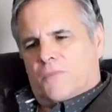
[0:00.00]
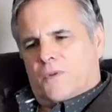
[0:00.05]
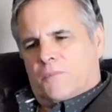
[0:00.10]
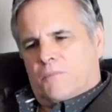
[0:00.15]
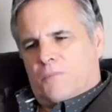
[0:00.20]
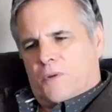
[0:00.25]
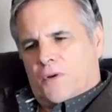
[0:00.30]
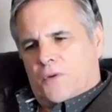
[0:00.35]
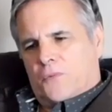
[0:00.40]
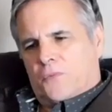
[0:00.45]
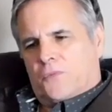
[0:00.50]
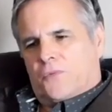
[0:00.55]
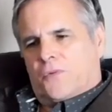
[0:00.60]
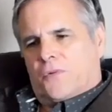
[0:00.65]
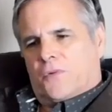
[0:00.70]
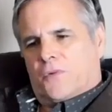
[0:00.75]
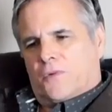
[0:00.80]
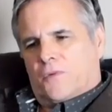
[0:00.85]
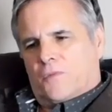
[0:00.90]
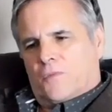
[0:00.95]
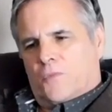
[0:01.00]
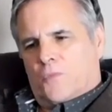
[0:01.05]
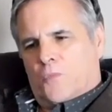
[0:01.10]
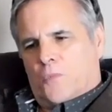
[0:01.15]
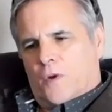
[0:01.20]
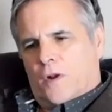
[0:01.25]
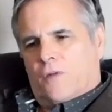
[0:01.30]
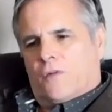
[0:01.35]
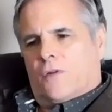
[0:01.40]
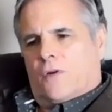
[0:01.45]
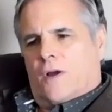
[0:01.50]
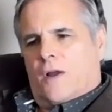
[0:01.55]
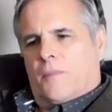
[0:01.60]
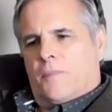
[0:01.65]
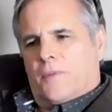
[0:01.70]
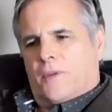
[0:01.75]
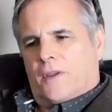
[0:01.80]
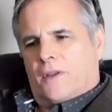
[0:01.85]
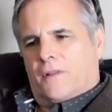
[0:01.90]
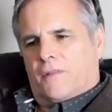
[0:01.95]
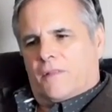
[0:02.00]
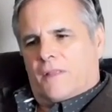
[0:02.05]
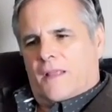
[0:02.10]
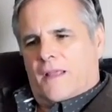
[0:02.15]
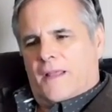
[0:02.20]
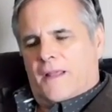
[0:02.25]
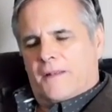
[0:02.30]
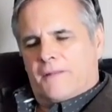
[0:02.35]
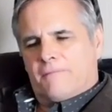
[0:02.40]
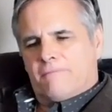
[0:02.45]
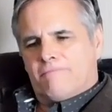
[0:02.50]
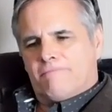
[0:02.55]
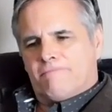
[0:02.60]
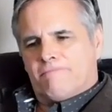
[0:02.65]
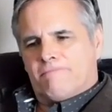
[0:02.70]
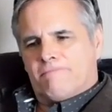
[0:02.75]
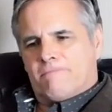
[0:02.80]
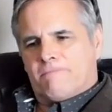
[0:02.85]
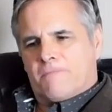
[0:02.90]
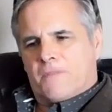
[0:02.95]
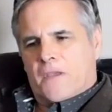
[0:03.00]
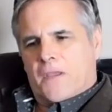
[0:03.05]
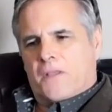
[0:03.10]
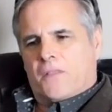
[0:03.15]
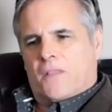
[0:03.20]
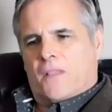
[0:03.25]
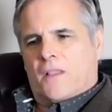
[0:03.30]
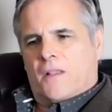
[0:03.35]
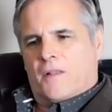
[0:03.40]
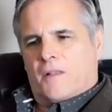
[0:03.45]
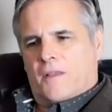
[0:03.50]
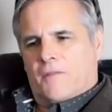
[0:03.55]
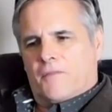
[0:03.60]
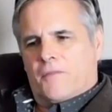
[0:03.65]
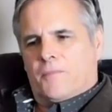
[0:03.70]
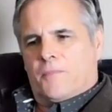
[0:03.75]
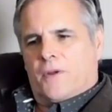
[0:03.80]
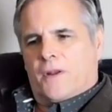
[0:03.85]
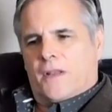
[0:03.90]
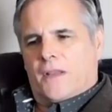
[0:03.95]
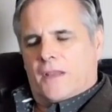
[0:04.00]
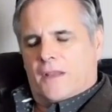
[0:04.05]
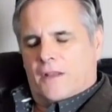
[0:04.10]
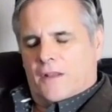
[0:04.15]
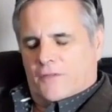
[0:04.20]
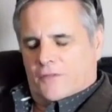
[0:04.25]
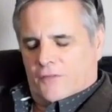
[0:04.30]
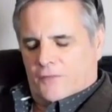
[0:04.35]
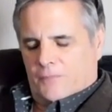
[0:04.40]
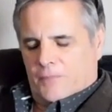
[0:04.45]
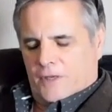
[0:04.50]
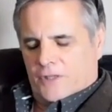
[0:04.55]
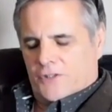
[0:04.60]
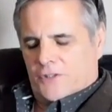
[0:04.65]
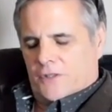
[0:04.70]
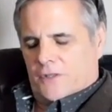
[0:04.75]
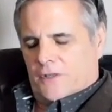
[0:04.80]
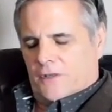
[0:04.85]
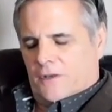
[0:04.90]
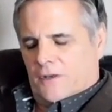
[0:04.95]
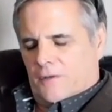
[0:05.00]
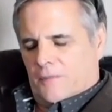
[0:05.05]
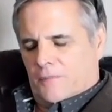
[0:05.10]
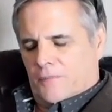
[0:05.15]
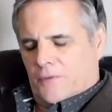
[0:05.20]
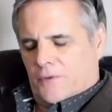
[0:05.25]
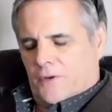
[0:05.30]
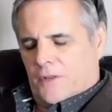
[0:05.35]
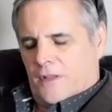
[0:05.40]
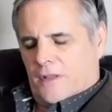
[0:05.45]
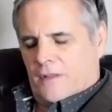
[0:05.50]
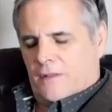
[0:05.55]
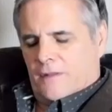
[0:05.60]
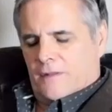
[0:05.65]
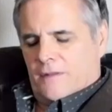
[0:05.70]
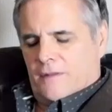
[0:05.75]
about one topic that I think everybody, especially in Alberta,